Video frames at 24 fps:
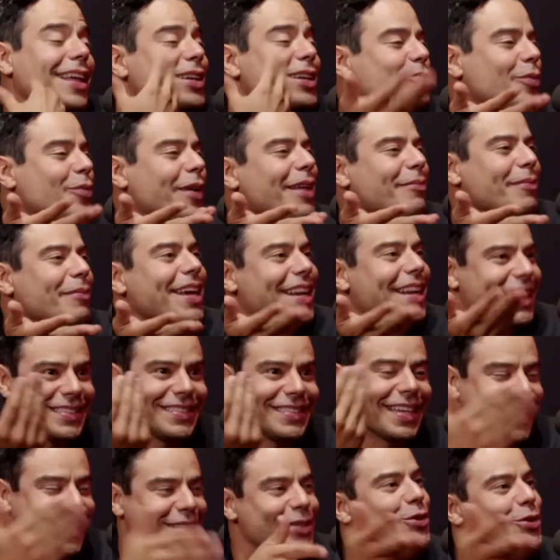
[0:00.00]
that's what I mean. It's
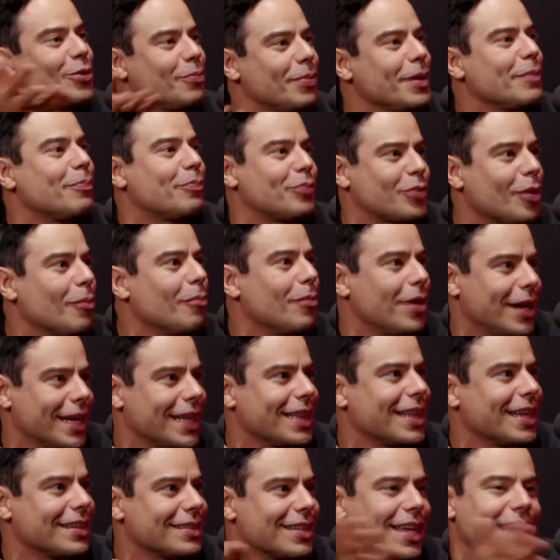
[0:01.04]
like it should be somebody
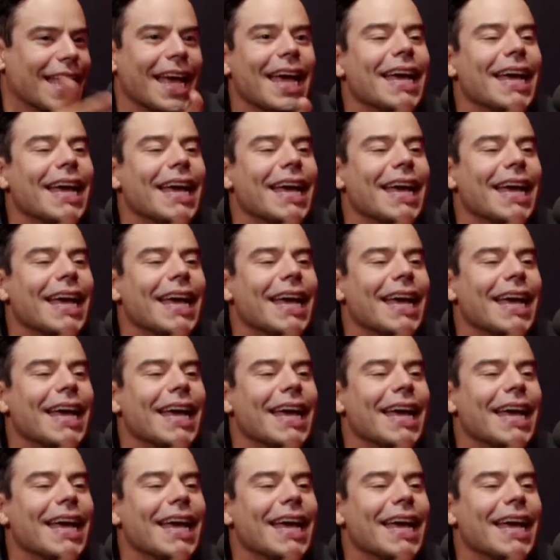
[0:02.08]
that's like,